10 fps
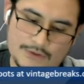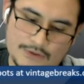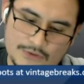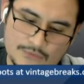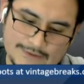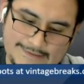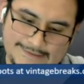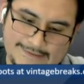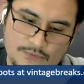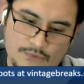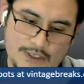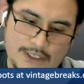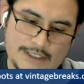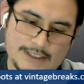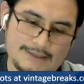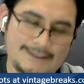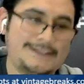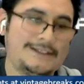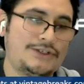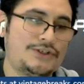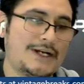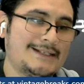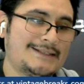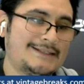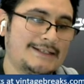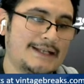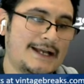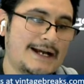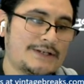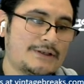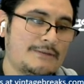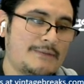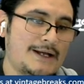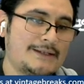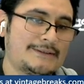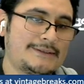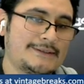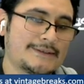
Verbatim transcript: 161, Linton Johnson, Ash Lamont.